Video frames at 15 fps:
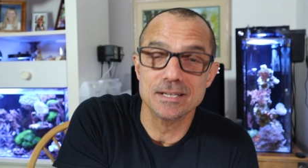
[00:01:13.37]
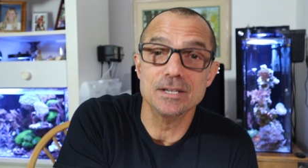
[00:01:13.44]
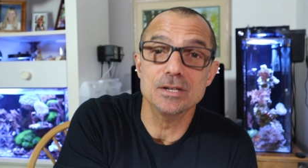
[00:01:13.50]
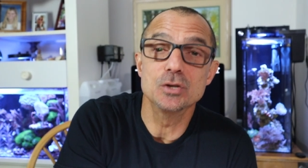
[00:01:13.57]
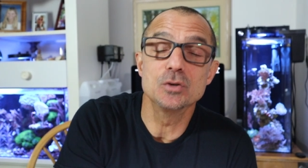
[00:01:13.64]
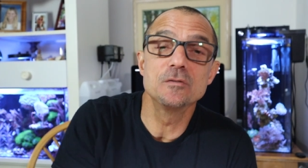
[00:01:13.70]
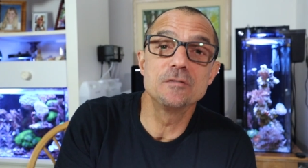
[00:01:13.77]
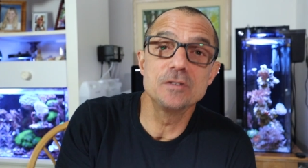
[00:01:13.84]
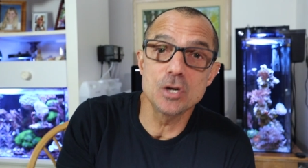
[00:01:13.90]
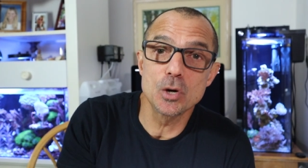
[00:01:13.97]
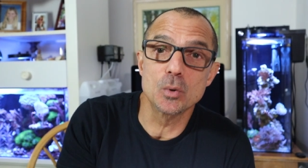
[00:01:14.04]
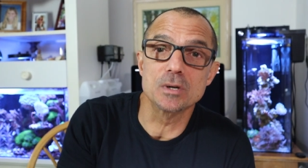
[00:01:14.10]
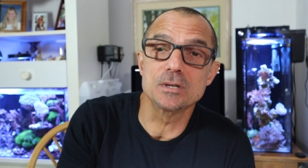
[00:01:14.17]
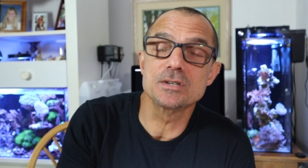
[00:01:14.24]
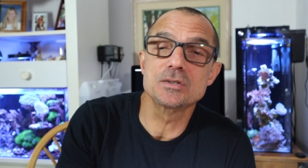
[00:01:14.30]
New
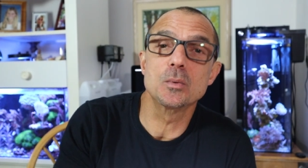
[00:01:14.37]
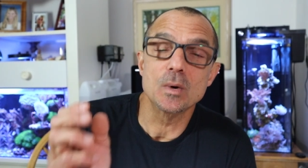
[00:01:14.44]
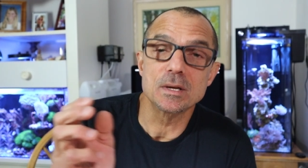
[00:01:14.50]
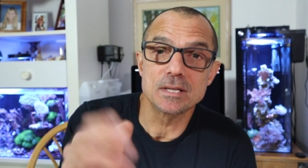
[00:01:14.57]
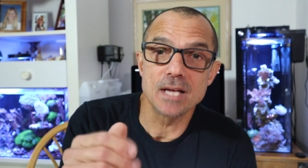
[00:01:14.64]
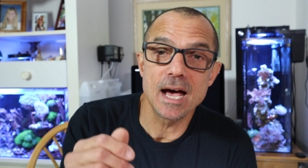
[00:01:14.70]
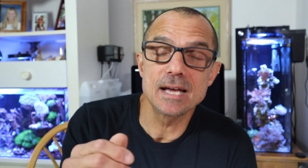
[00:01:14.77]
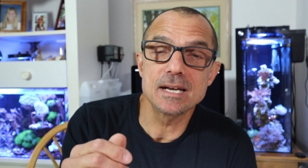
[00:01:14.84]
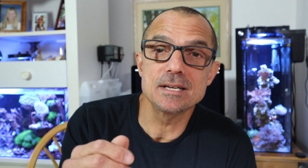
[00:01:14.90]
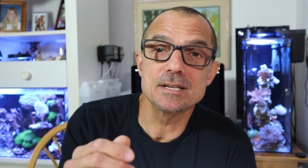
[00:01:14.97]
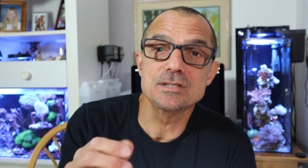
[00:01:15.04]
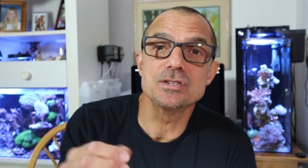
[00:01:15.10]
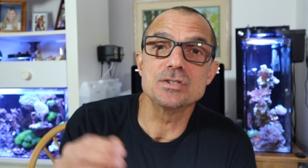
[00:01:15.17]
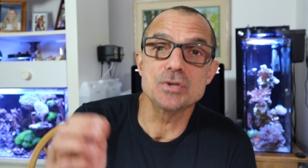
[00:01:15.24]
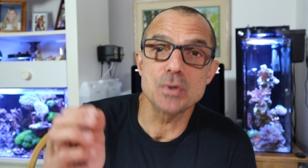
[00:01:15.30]
viewers, what that
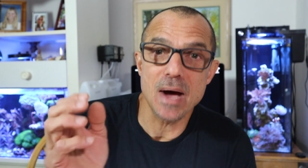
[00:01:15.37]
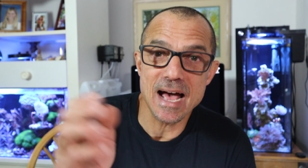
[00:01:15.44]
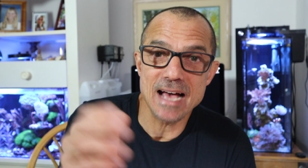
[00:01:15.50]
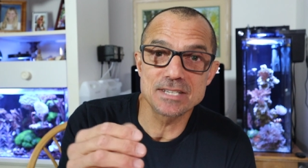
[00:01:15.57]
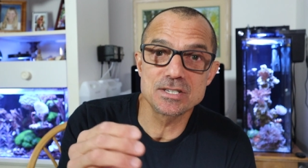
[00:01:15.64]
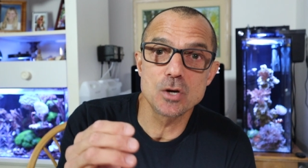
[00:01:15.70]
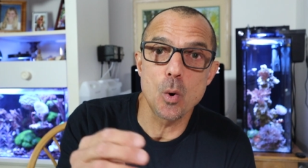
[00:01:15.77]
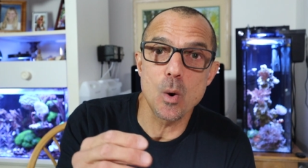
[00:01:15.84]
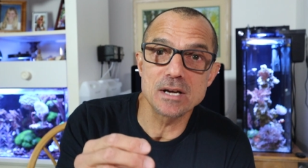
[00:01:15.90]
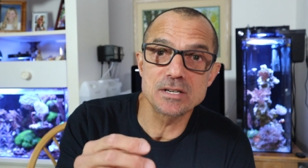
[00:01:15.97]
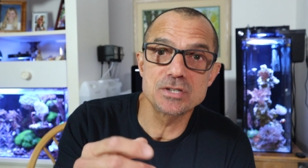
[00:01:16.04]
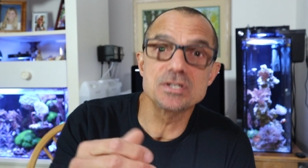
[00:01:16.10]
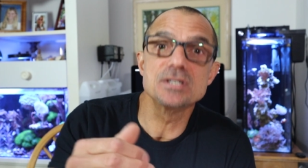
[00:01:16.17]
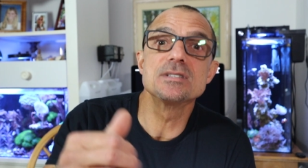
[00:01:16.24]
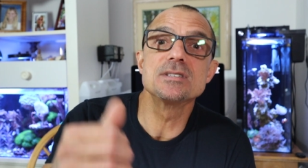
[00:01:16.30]
is you ask
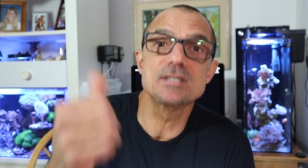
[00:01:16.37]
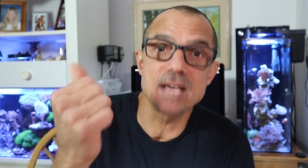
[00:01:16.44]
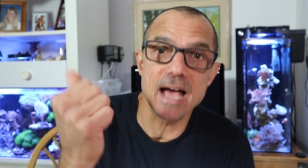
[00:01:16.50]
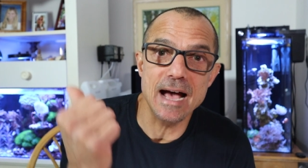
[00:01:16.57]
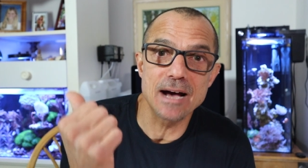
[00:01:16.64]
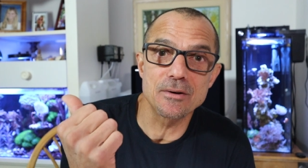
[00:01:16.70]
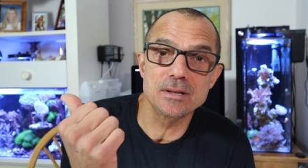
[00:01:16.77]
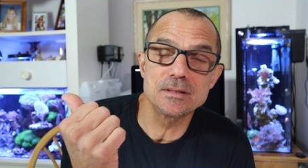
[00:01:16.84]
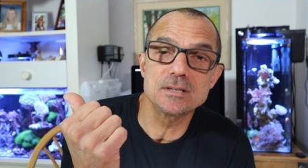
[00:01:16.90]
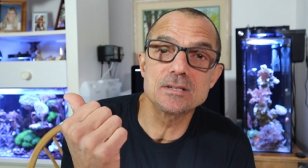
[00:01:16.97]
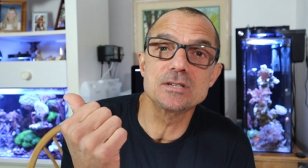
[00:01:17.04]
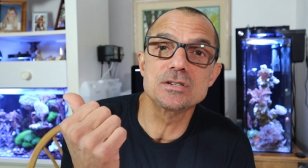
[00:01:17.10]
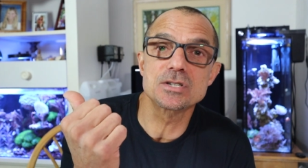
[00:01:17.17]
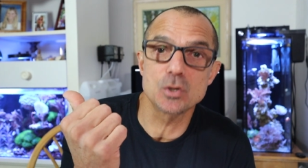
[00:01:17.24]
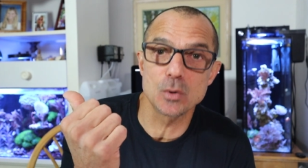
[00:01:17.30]
questions out in the
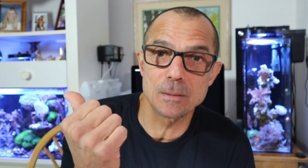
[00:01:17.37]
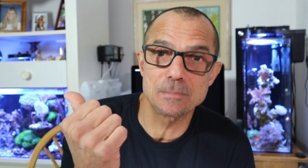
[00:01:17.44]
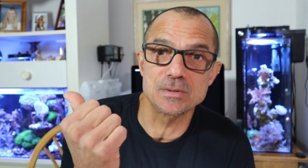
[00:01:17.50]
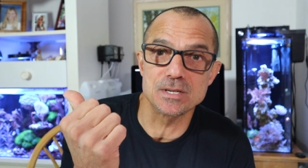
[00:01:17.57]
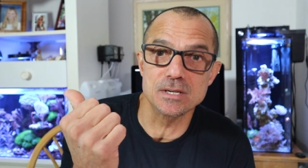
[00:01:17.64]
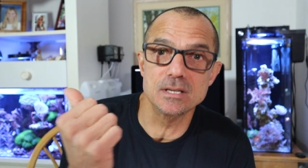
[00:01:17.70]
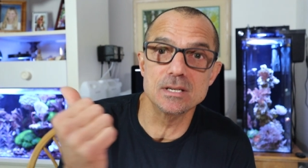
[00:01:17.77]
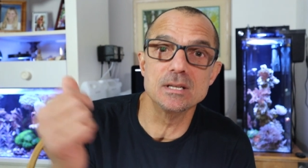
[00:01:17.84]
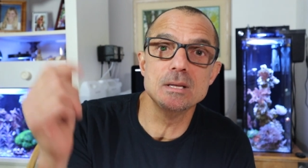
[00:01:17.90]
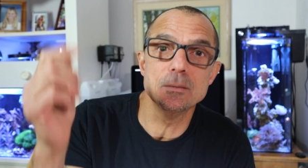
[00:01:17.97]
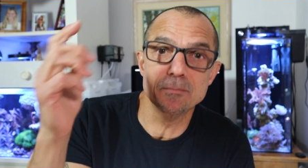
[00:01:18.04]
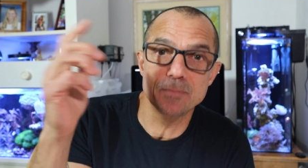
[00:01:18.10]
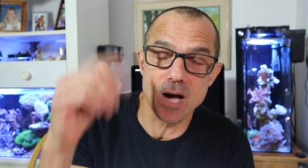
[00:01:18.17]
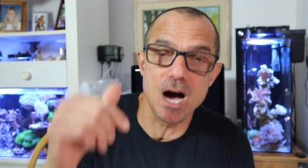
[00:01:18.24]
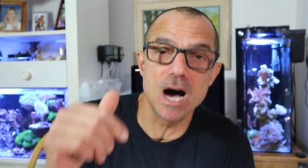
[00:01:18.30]
description in
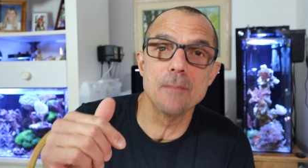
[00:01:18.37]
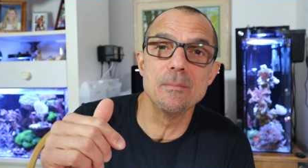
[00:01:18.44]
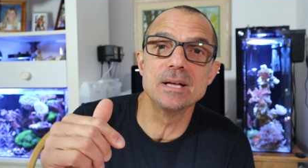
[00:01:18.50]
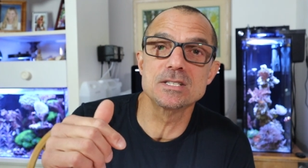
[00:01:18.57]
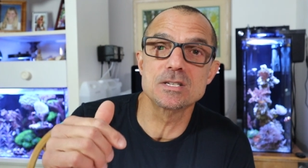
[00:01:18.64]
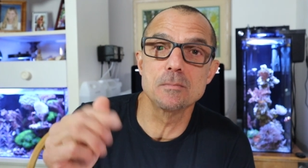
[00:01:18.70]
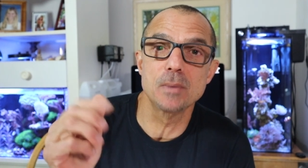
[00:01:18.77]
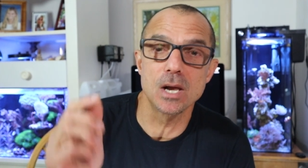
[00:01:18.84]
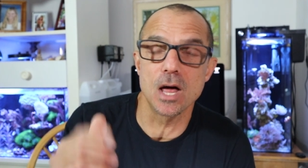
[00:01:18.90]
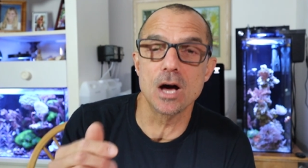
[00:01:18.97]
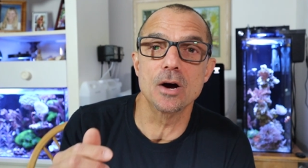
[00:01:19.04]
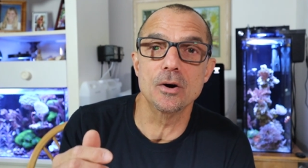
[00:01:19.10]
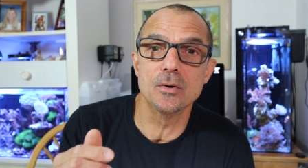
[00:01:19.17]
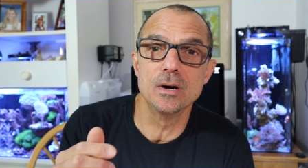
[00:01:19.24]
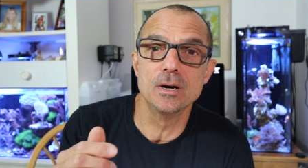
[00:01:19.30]
the comments
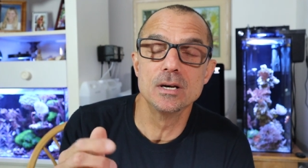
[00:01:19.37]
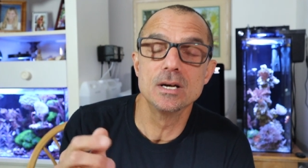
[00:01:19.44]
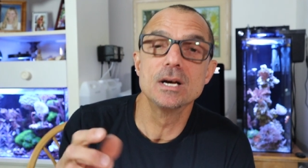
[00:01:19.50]
below.